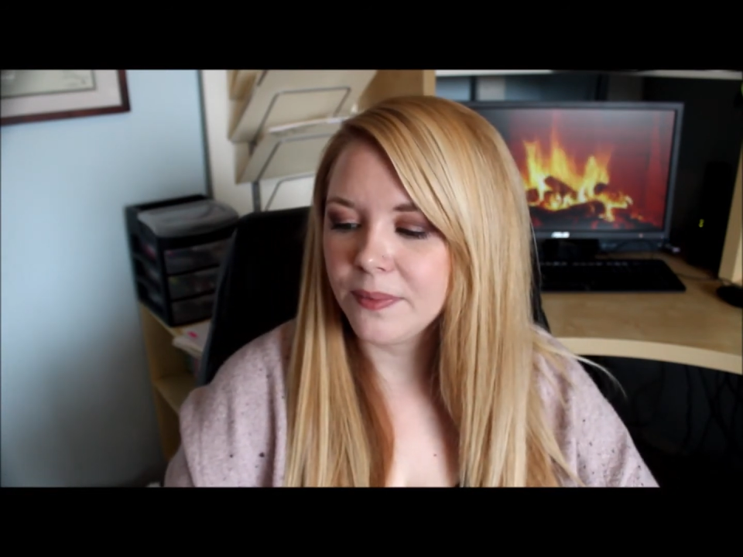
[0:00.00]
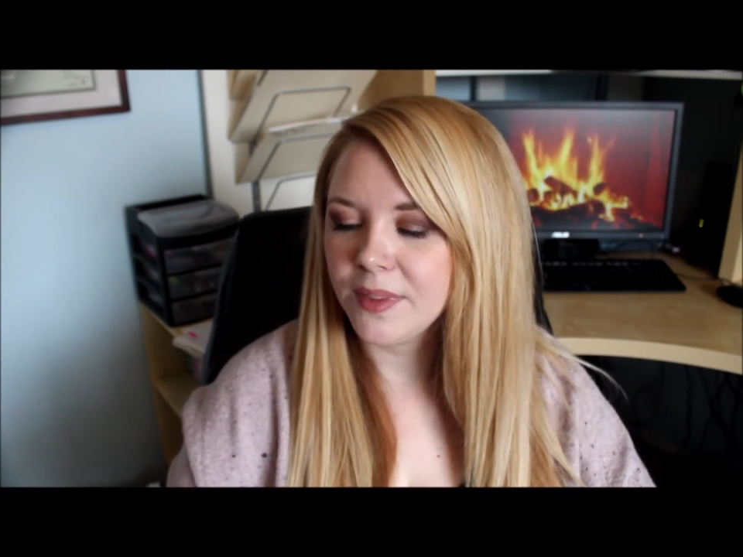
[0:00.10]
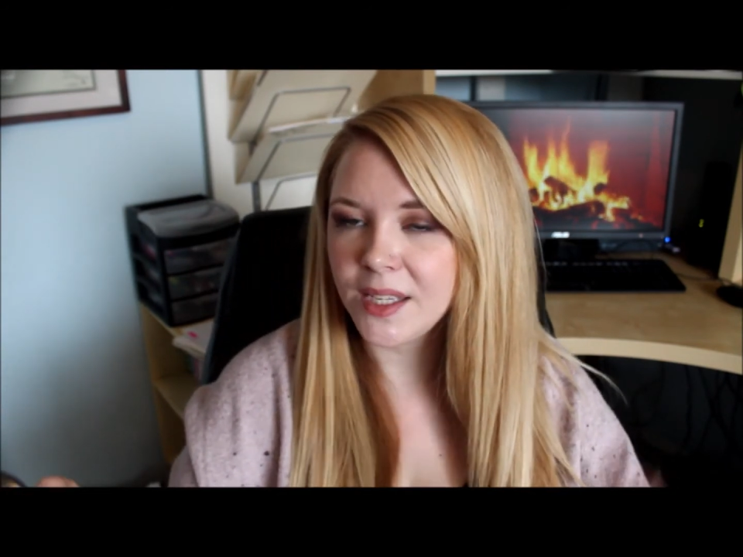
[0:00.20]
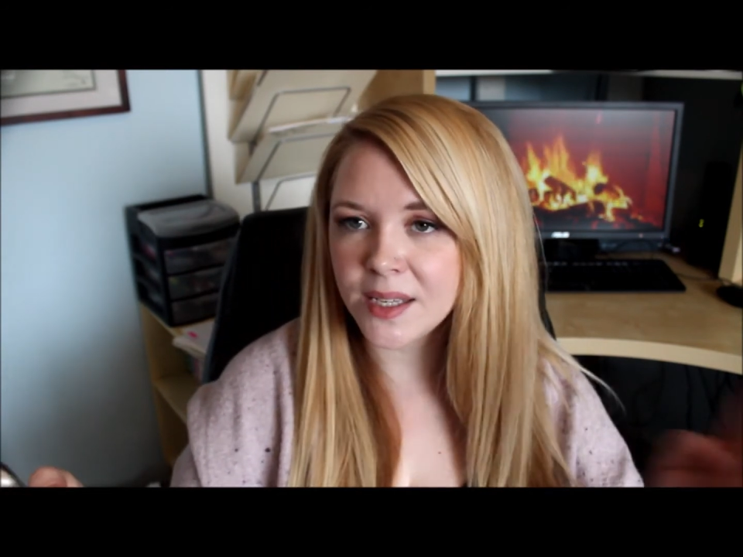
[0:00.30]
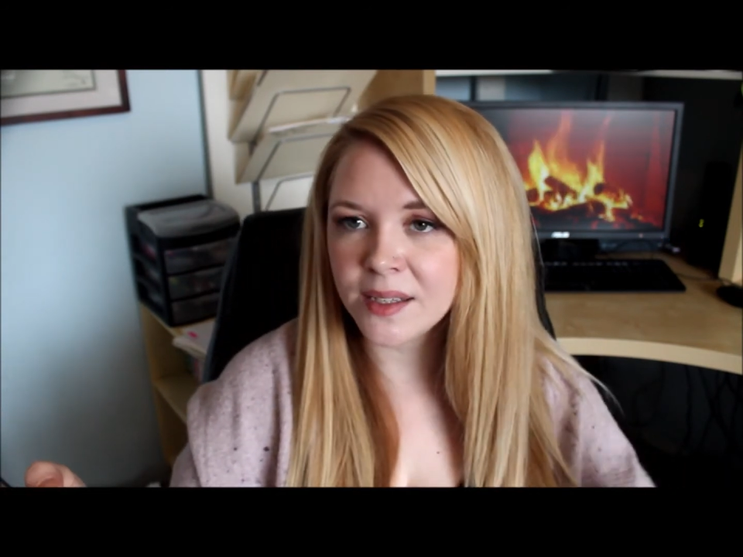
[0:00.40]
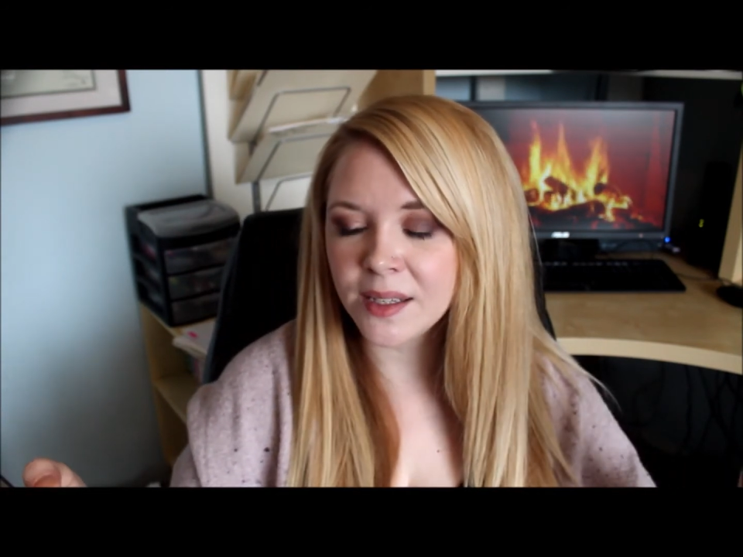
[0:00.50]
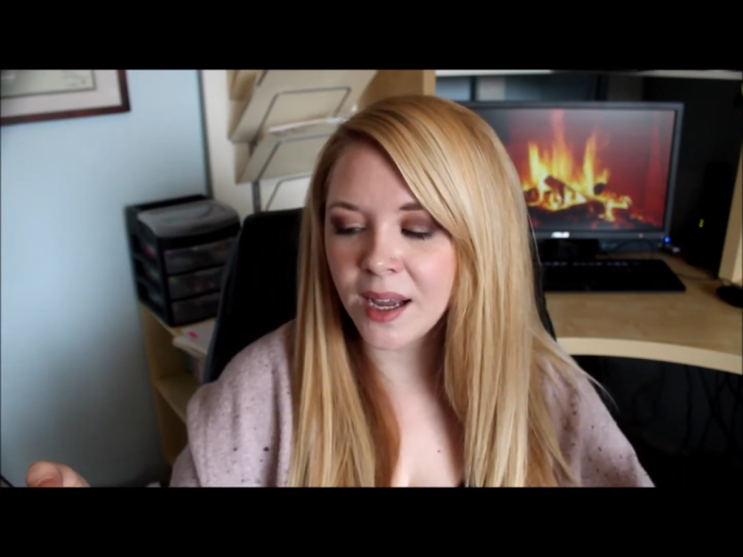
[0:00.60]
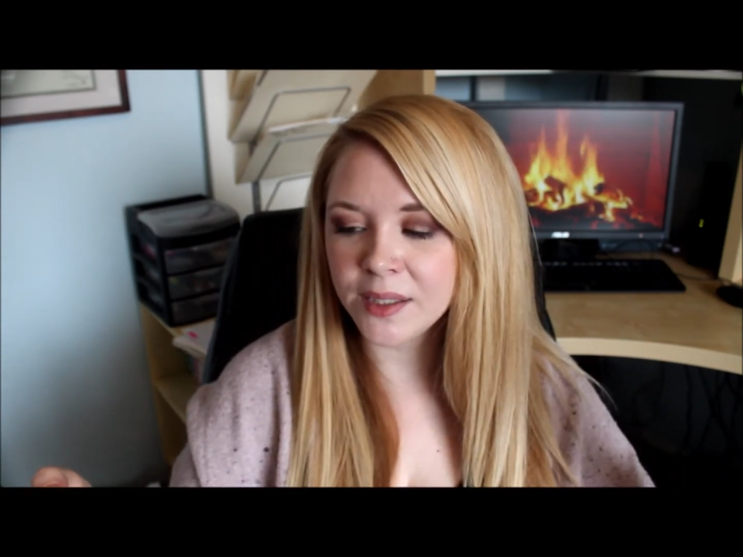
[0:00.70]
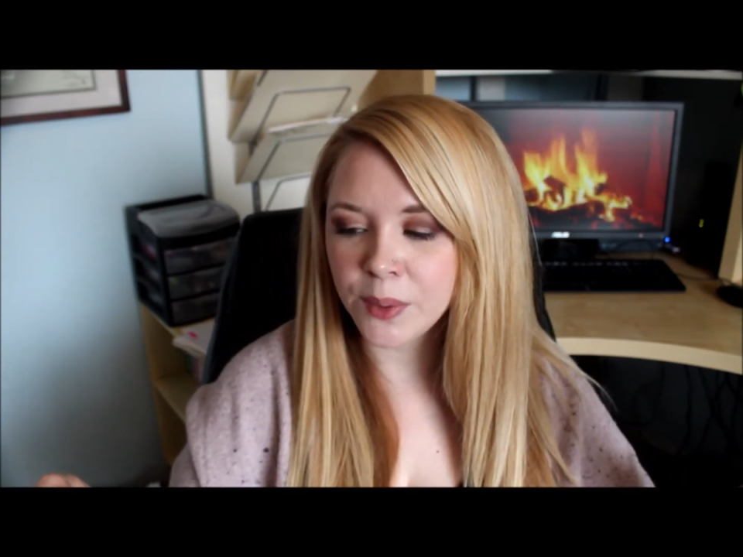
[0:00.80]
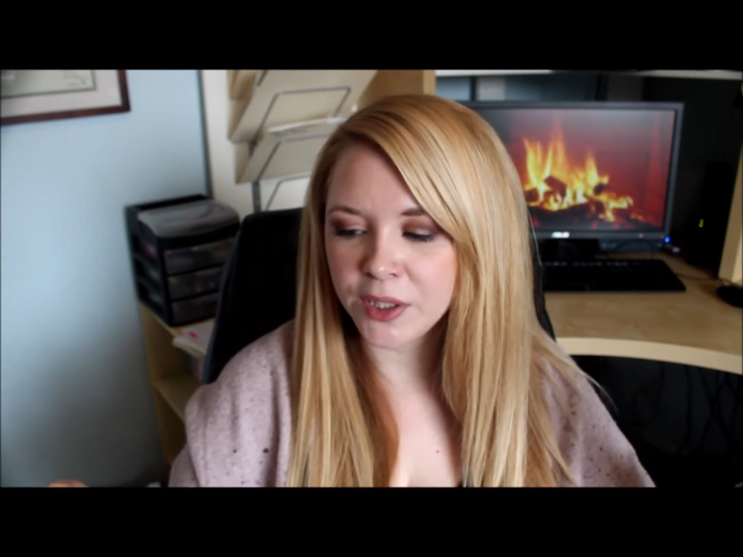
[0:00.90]
This is the
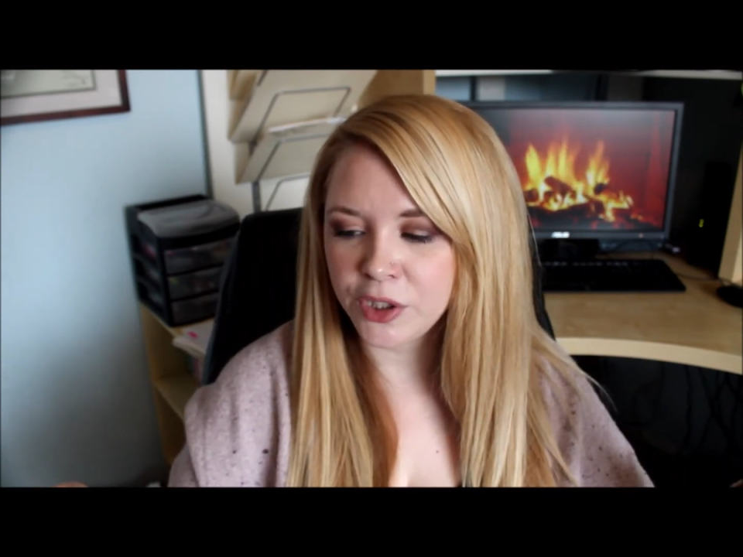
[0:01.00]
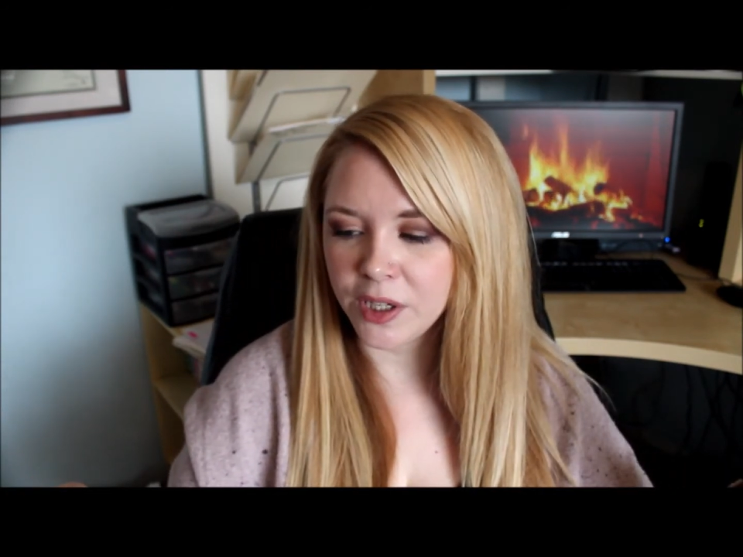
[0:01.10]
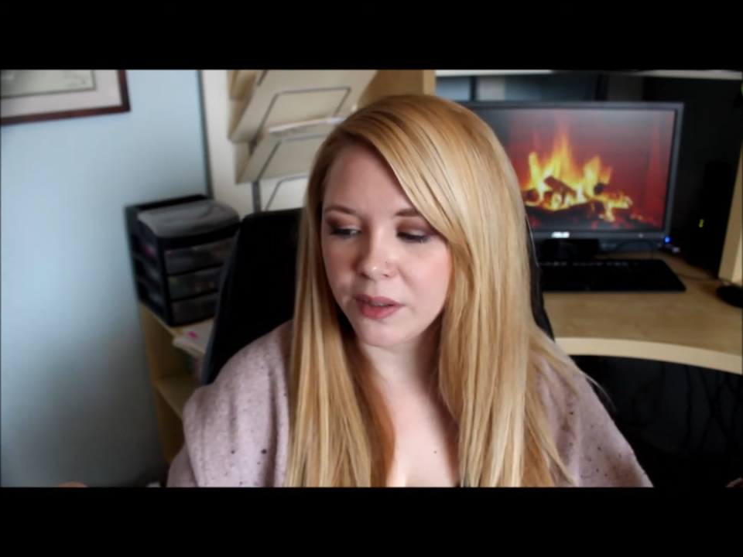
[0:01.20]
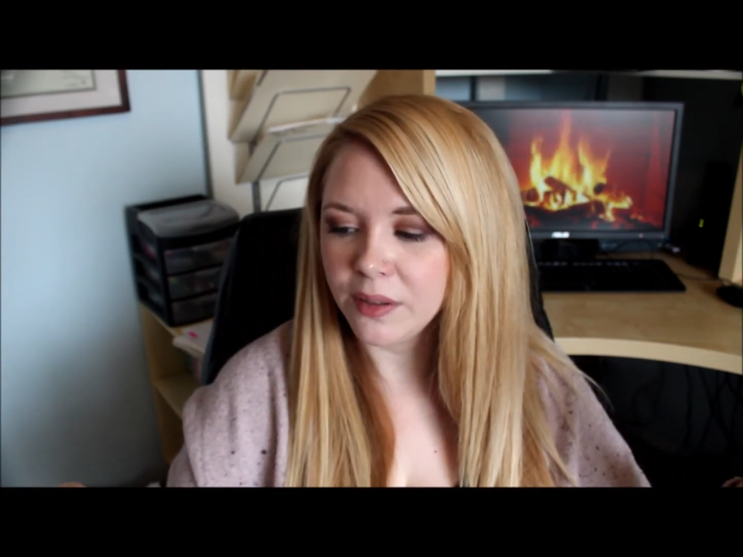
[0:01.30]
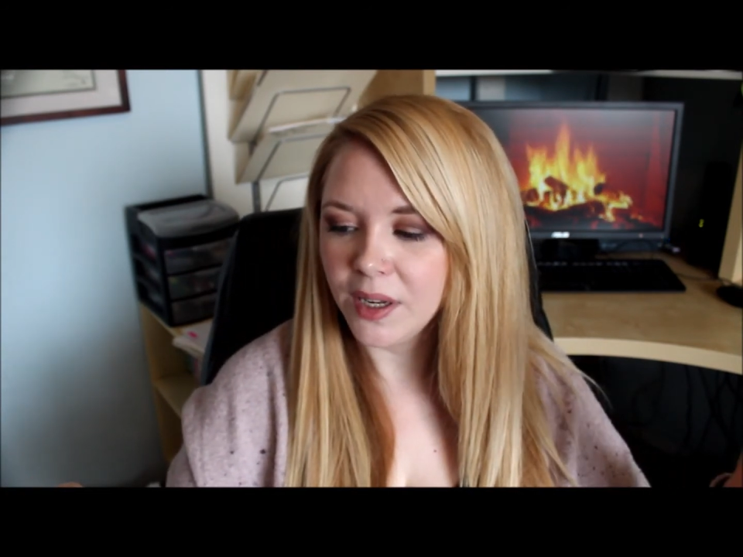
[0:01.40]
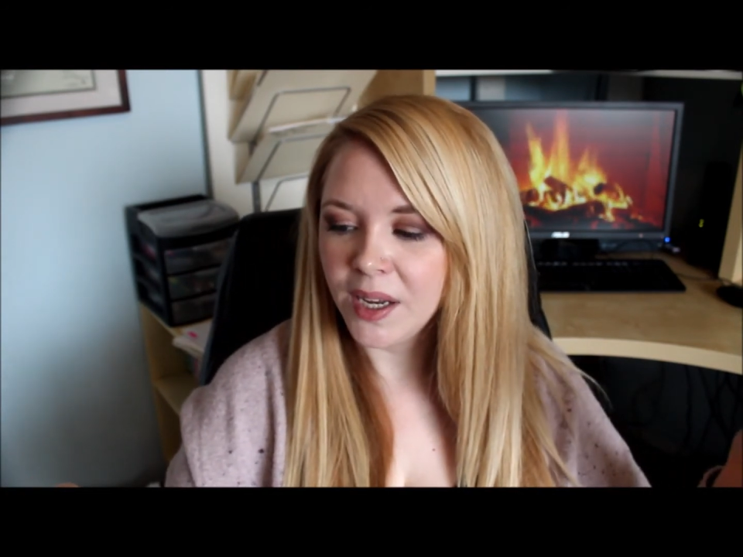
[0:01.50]
last question.